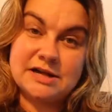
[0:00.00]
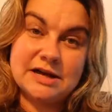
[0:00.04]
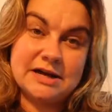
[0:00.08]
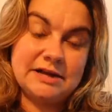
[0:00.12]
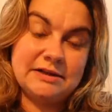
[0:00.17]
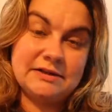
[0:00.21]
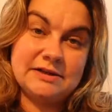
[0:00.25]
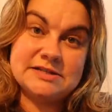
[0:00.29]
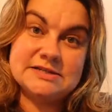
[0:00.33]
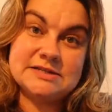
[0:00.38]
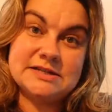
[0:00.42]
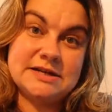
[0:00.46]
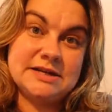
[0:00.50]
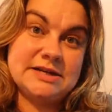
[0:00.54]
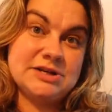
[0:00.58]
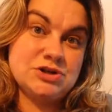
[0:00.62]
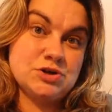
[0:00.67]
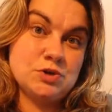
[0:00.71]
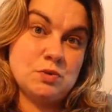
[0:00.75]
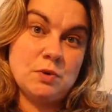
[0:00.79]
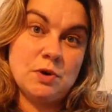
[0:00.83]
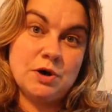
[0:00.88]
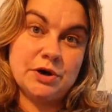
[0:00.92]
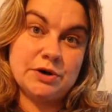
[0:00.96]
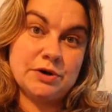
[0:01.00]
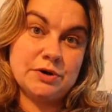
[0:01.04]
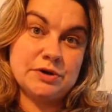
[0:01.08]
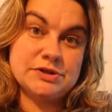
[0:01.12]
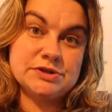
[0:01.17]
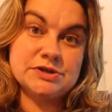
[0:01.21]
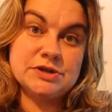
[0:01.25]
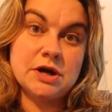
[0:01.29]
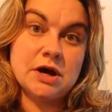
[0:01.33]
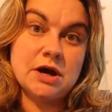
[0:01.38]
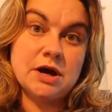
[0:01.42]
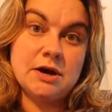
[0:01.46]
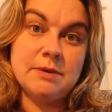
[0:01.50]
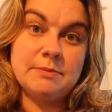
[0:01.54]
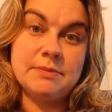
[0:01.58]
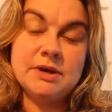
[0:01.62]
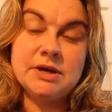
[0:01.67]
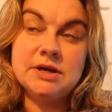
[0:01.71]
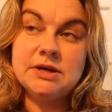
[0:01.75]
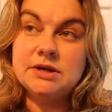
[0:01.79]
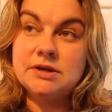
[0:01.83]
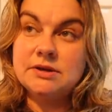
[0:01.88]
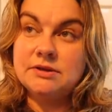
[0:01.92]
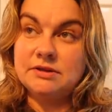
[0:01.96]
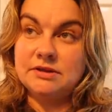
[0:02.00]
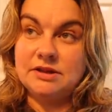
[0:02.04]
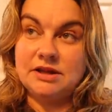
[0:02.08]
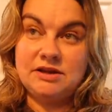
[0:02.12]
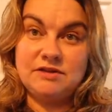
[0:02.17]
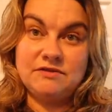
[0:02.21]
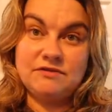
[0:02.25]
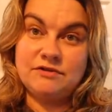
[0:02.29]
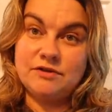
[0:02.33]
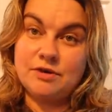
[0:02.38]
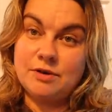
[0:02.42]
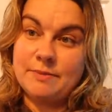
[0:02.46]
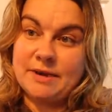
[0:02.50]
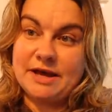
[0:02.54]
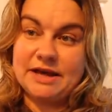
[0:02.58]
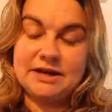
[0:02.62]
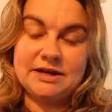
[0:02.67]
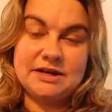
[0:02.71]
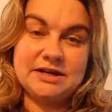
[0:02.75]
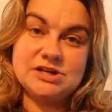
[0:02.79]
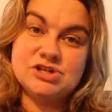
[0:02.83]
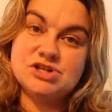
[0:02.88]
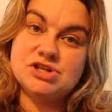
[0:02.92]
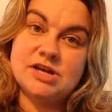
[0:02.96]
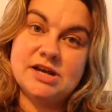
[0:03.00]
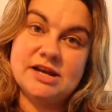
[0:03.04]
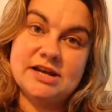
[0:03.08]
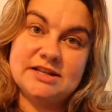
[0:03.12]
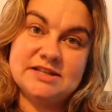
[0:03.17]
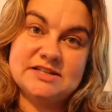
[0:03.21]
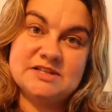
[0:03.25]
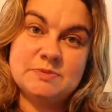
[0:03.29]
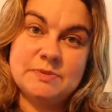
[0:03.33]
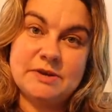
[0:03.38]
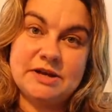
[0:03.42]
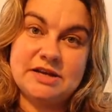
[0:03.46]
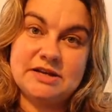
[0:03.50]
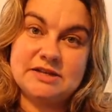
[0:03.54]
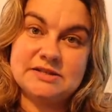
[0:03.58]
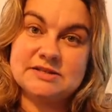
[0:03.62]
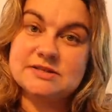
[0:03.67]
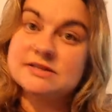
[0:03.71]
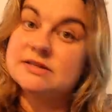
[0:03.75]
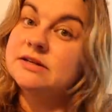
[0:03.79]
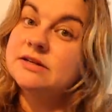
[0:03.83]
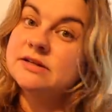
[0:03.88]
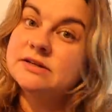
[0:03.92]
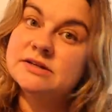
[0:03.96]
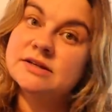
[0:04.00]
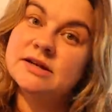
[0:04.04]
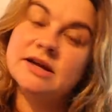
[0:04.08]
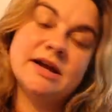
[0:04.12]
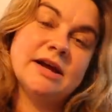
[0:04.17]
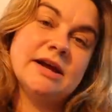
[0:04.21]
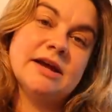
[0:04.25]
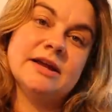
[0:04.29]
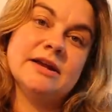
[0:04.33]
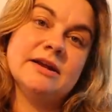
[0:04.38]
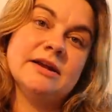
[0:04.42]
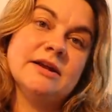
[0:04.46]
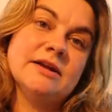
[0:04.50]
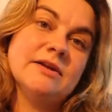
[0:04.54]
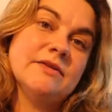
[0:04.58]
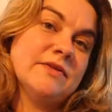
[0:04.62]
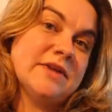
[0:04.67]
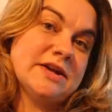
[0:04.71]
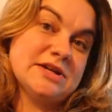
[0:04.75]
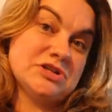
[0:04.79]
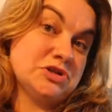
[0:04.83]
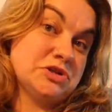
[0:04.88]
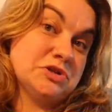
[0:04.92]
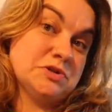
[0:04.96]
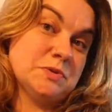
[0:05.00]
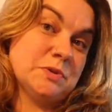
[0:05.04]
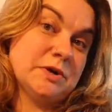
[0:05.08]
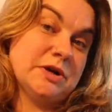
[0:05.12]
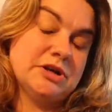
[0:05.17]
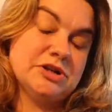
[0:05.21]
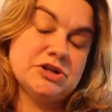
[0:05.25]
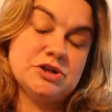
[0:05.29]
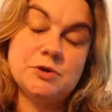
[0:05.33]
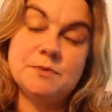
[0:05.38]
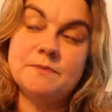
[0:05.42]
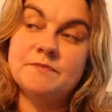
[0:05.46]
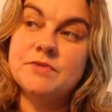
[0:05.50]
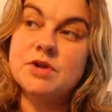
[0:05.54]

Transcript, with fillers: got at least an inch of water on top. Leave about an inch of head space and that's just what I do.